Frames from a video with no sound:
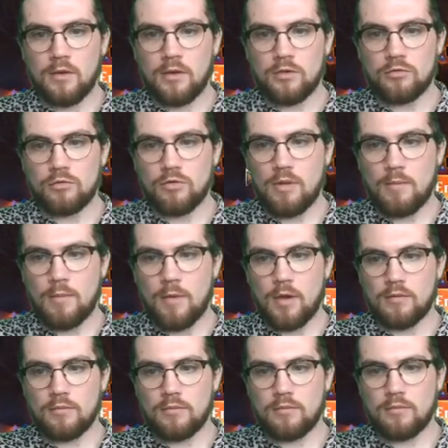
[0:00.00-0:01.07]
So drop my
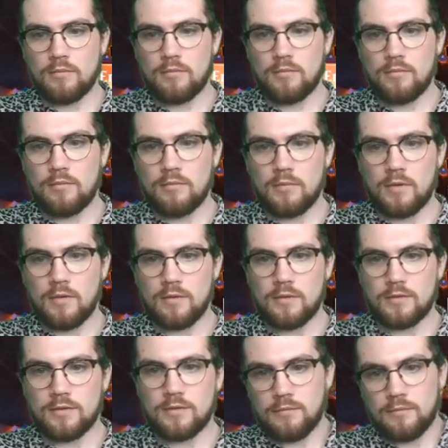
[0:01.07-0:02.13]
mountain and the
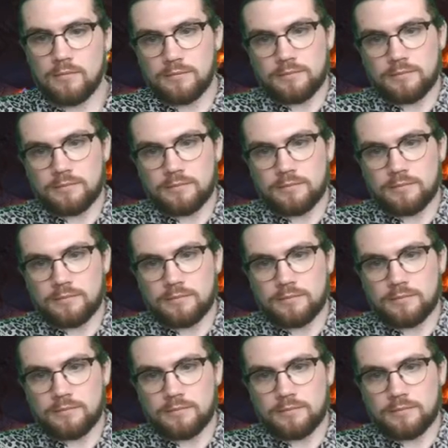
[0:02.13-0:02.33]
turn.